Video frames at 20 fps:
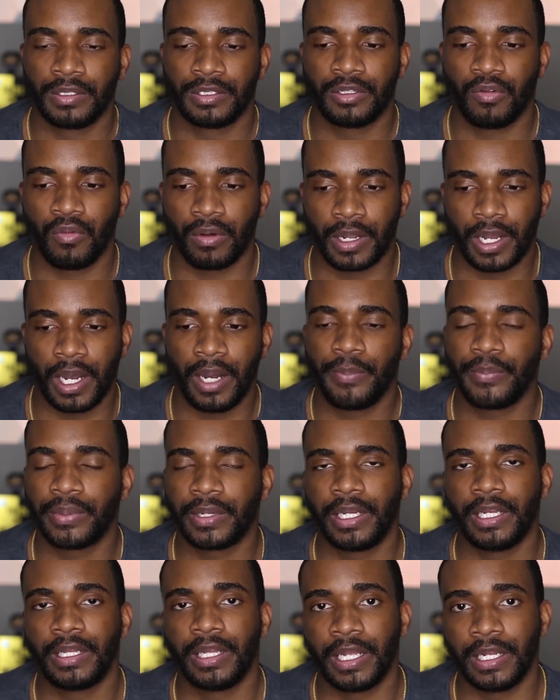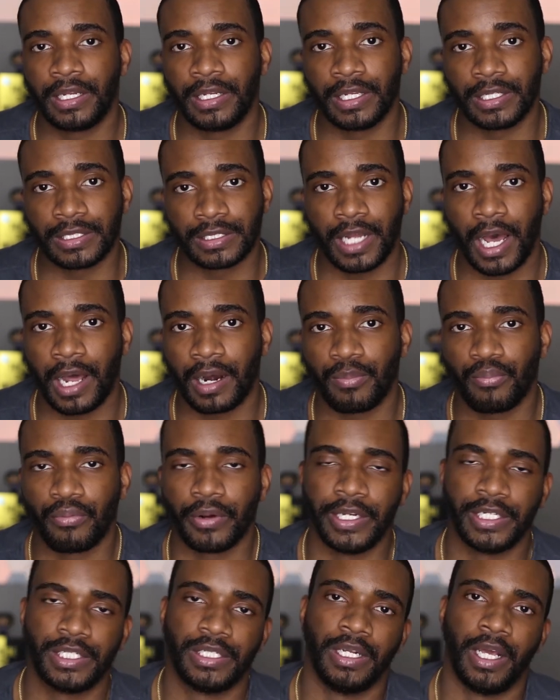to a company that does not
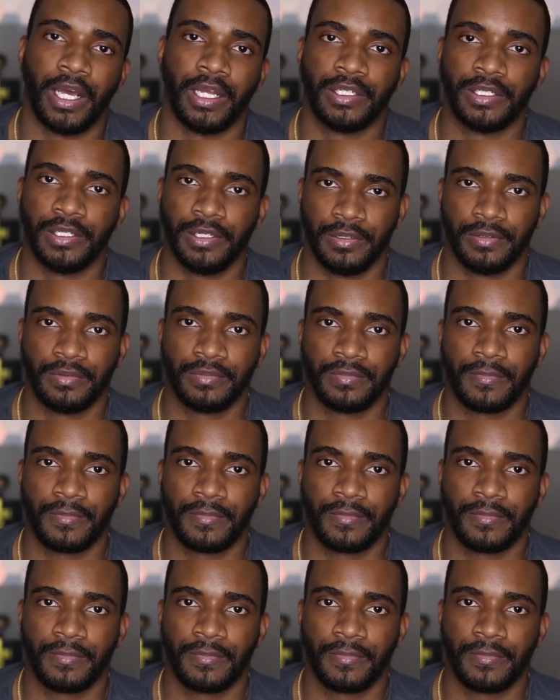appreciate you,